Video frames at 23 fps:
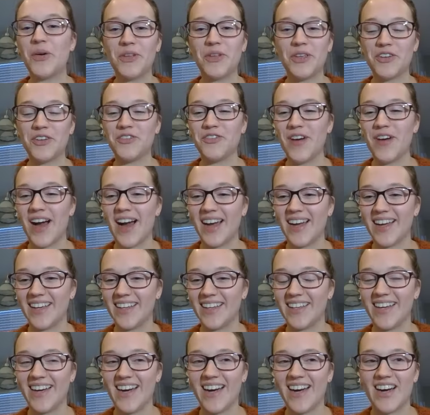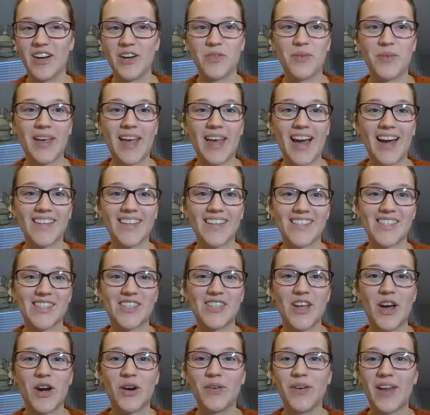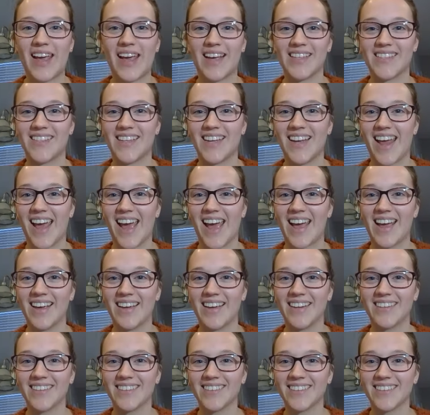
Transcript: you're fine. We had a snow day today.